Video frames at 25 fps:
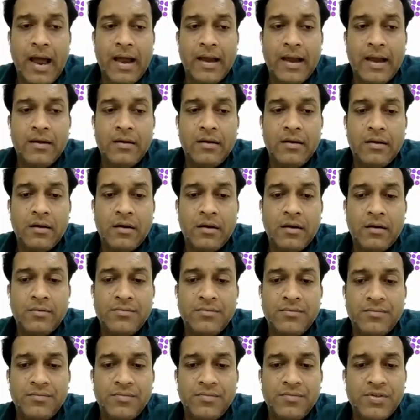And
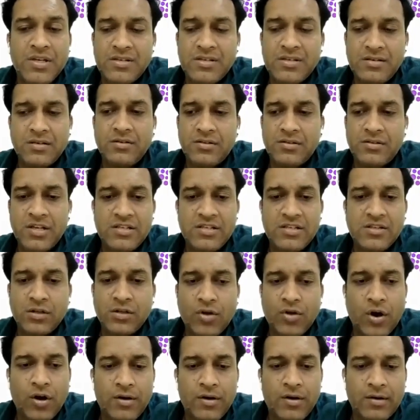just
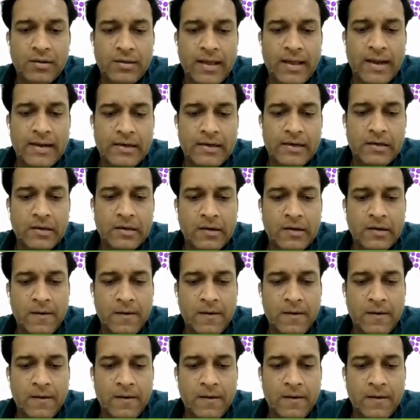a thought that